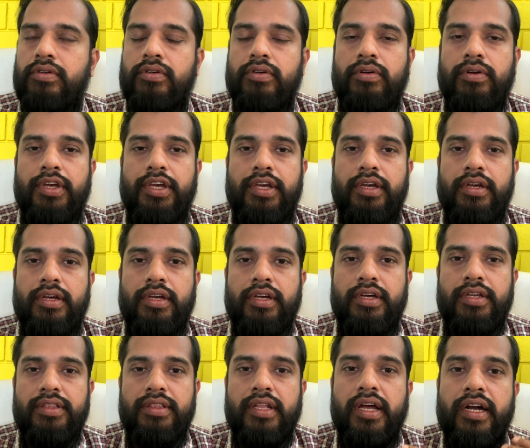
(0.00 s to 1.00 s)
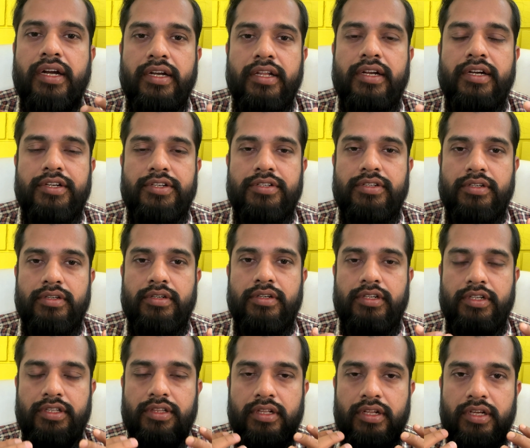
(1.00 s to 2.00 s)
Okay. In that direction.
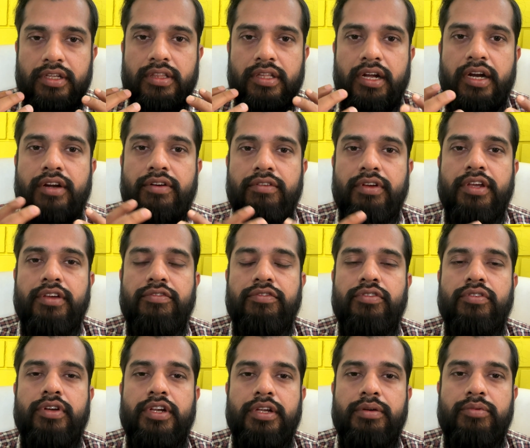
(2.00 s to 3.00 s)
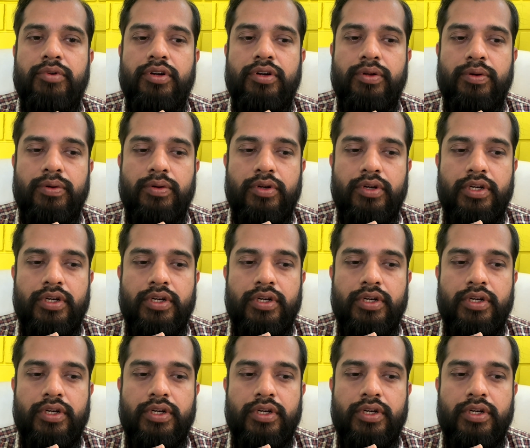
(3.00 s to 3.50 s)
In that way, if you are able to